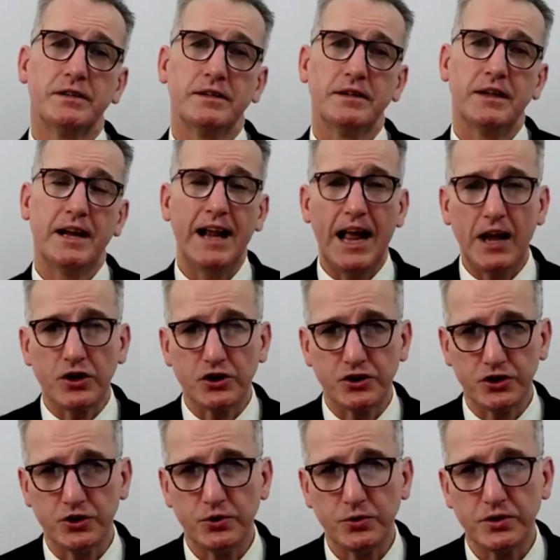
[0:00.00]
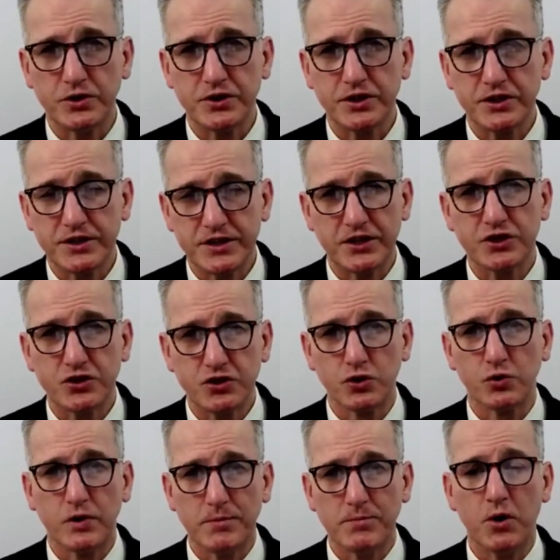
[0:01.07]
and how to do the success
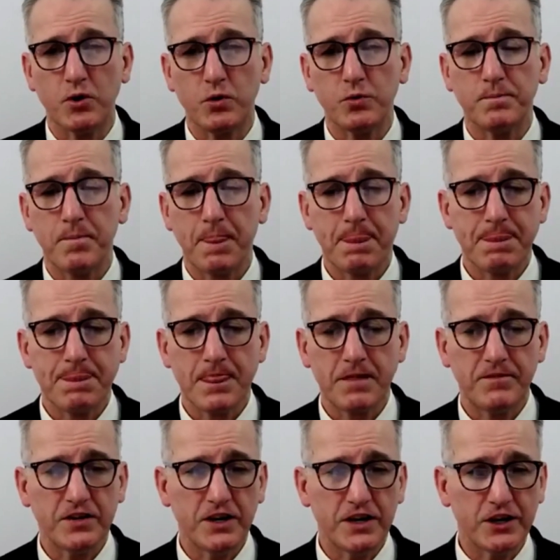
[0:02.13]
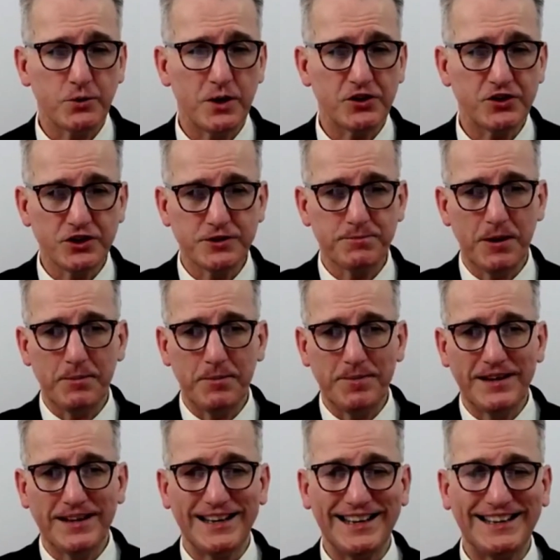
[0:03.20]
story model? If you got any questions, pop them in the